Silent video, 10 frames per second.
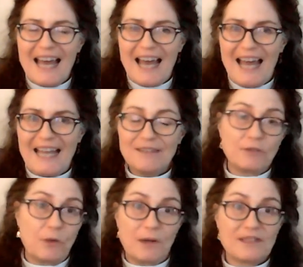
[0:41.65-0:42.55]
and of
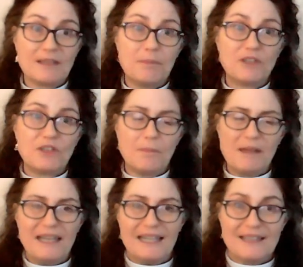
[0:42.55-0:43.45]
course, the bishop
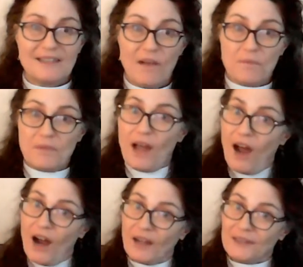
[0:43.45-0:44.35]
is
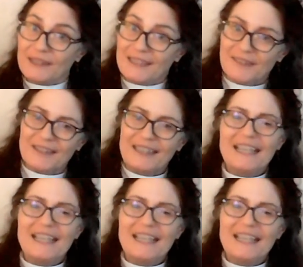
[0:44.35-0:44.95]
our leader,